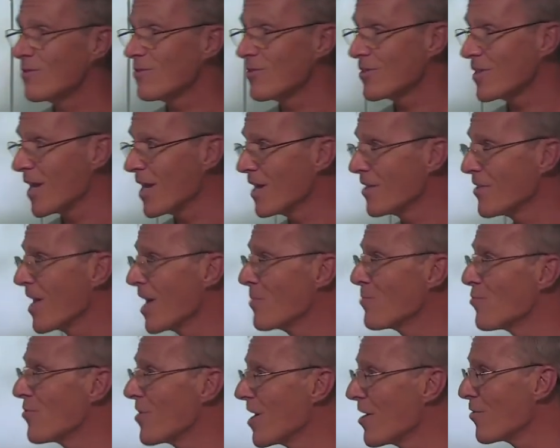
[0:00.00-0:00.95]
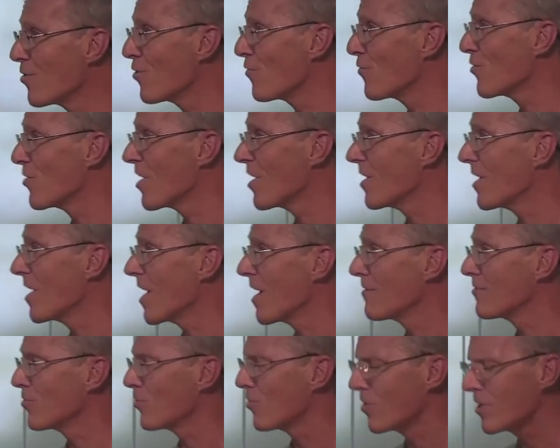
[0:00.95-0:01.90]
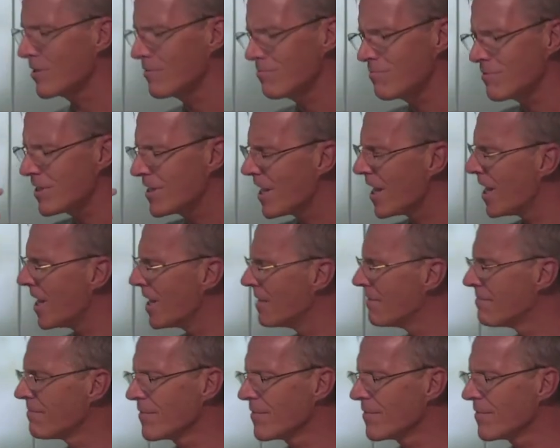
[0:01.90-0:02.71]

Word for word: saying that prayer over our lives Lord, today,